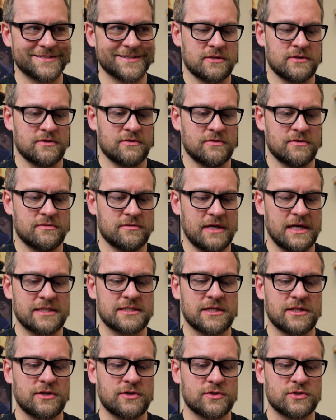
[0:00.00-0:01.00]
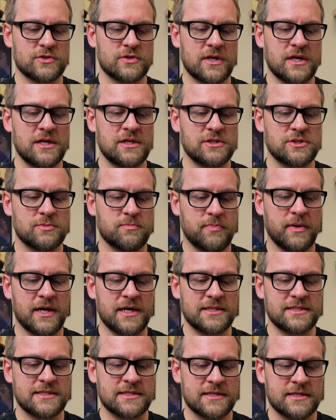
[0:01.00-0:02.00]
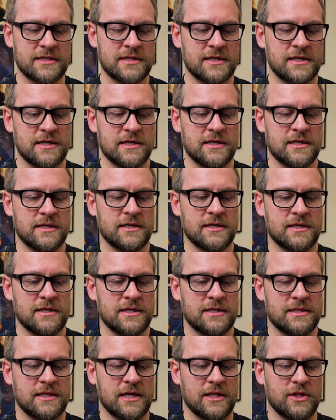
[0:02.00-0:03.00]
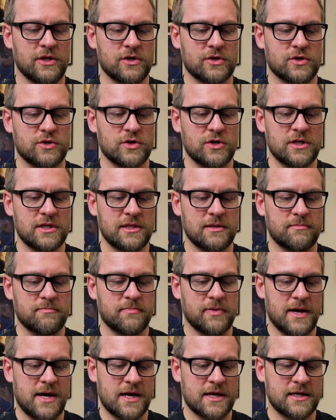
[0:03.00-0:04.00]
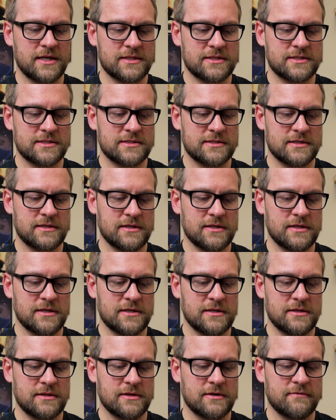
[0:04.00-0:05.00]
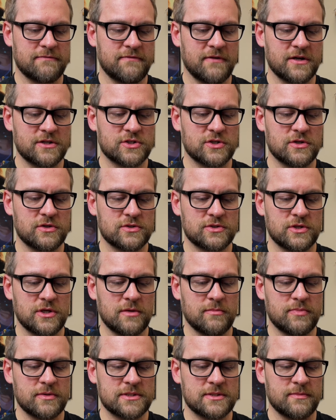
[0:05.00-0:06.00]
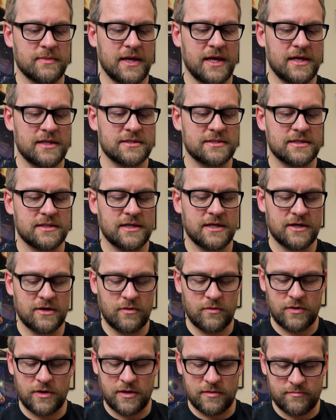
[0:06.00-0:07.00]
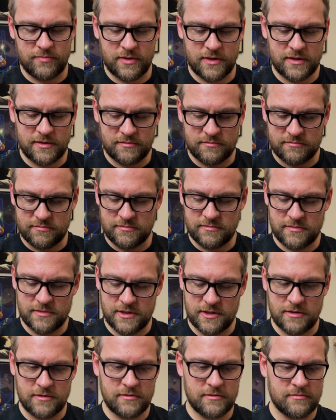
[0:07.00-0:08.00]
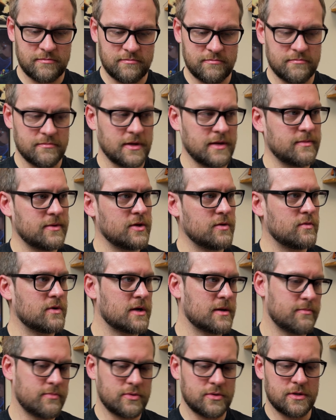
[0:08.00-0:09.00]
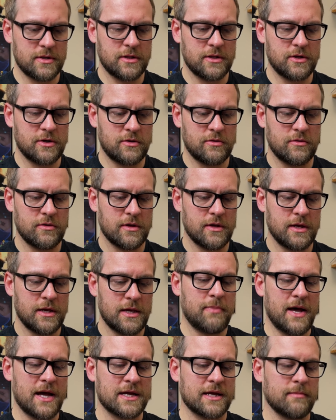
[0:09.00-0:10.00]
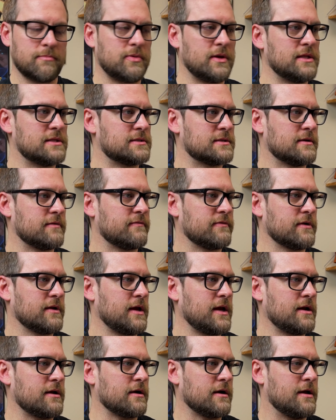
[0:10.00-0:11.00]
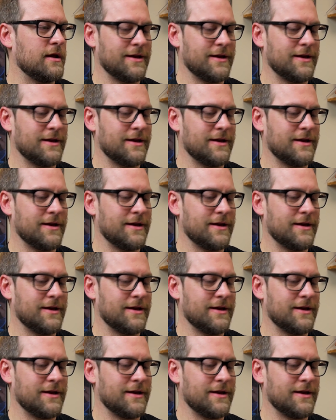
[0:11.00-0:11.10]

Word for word: So that's a little strange, but they look good. The pockets, uh, they're functional, so you can put some hands in there, or you can put, you know, maybe you want to put a little pocket pizza for later.